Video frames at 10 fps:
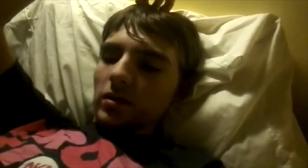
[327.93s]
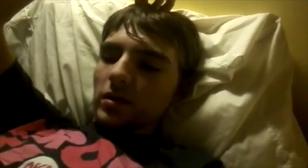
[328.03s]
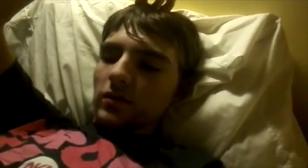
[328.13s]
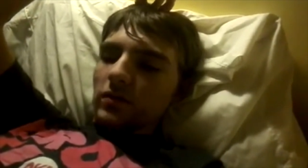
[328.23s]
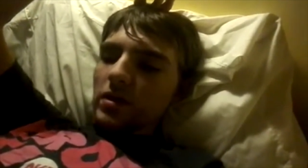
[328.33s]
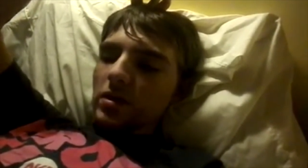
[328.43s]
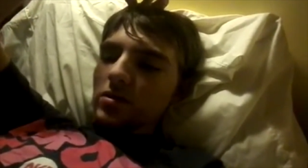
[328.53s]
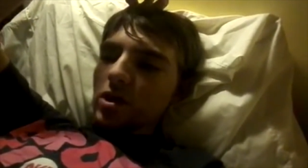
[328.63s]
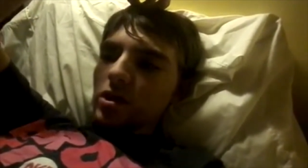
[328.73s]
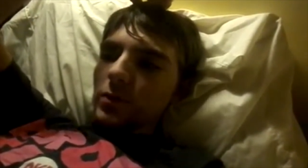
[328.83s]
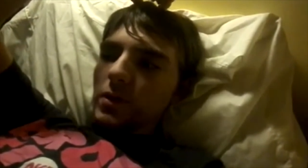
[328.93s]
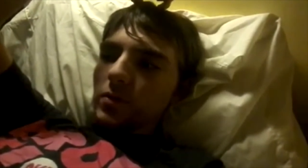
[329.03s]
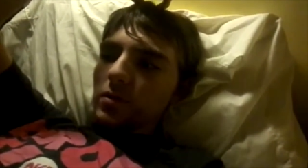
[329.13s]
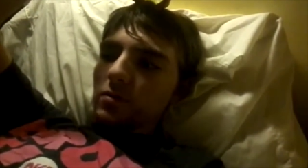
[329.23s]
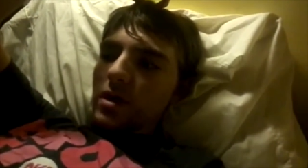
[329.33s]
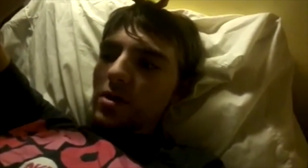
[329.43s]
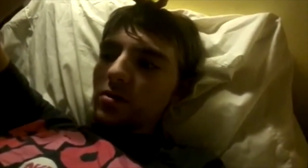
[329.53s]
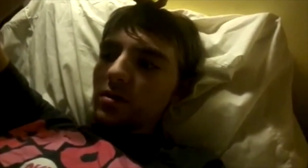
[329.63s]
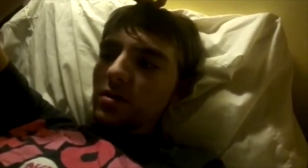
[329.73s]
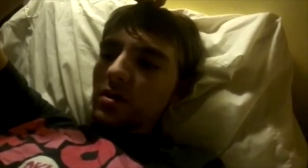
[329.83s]
If there's other people
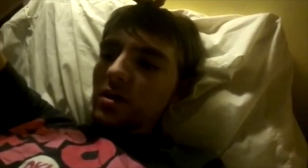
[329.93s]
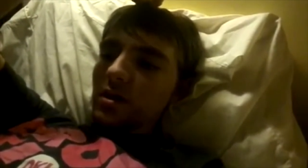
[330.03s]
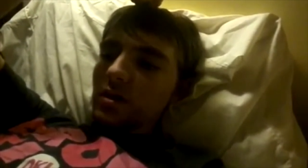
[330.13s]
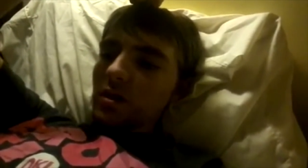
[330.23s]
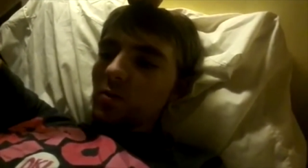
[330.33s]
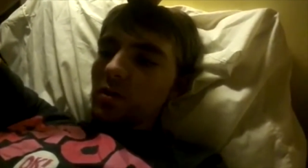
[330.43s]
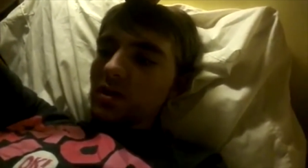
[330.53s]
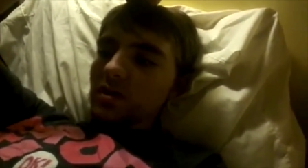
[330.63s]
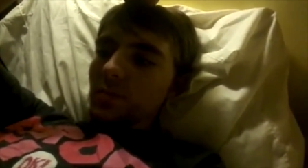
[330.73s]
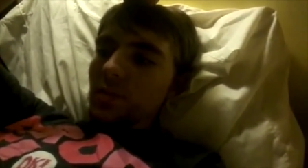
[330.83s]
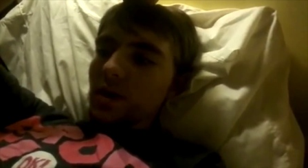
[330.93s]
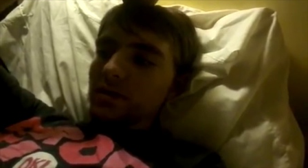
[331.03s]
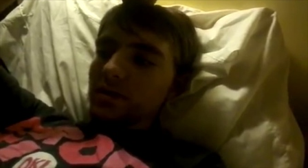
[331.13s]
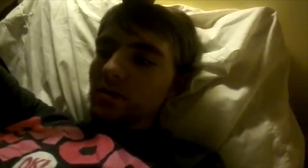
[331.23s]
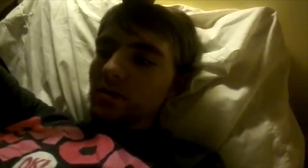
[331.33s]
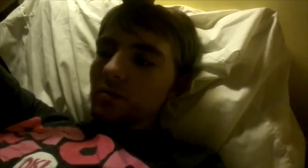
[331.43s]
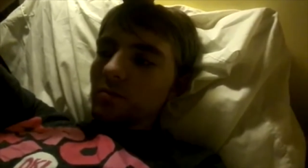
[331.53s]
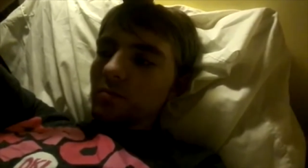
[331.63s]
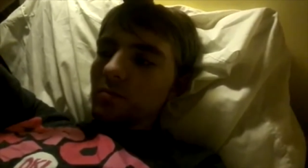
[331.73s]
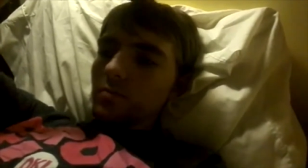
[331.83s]
around to witness a monster
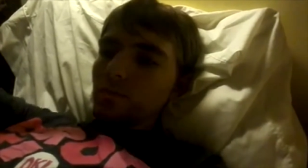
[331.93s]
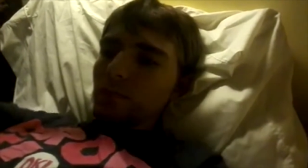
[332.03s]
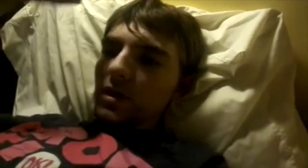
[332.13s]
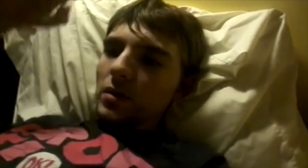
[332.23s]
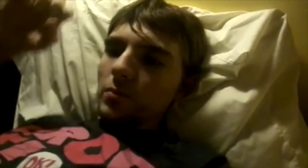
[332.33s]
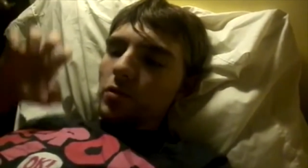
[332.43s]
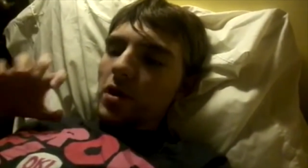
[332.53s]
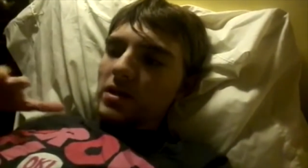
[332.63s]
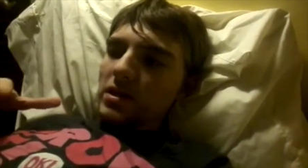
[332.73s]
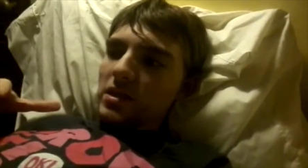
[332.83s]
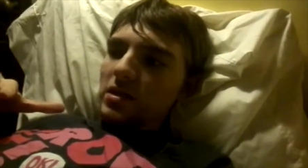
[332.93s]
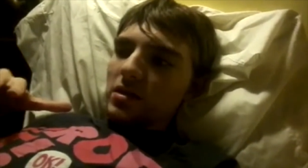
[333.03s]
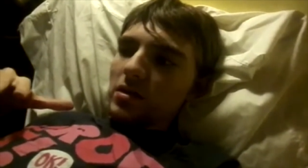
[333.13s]
being present,